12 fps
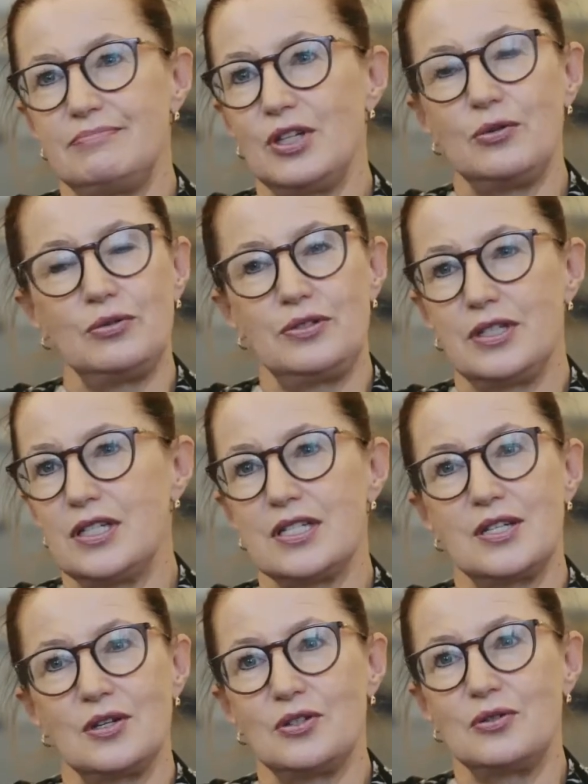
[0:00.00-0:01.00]
good
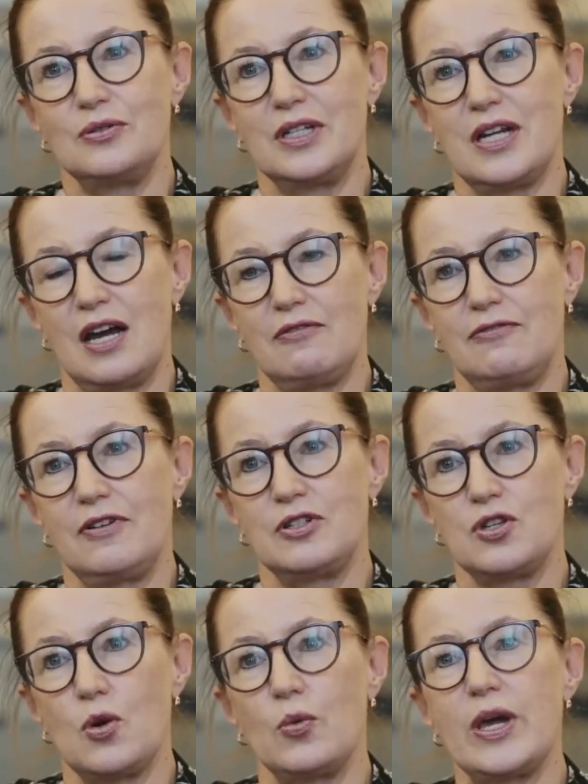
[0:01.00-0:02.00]
is not good enough.
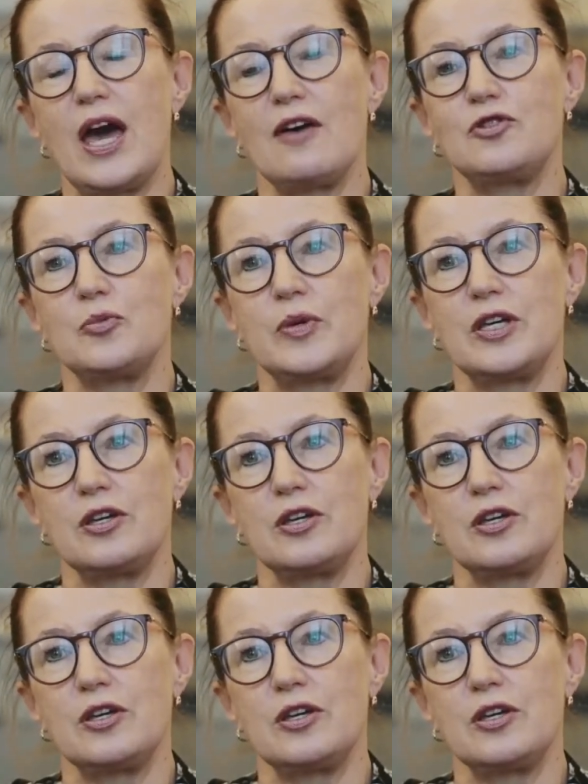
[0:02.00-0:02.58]
So we have to be